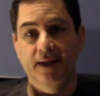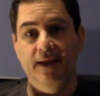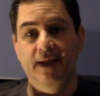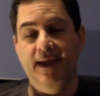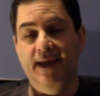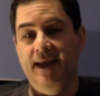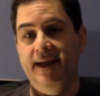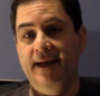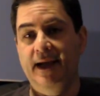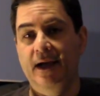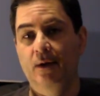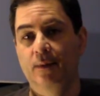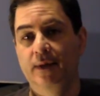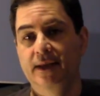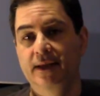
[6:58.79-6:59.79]
and
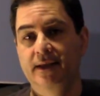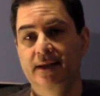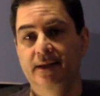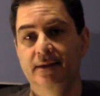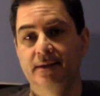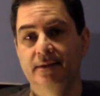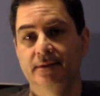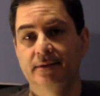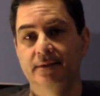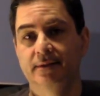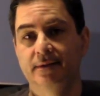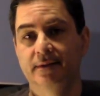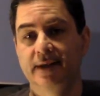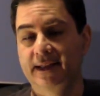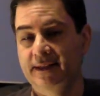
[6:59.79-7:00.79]
how we
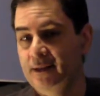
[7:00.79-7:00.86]
got the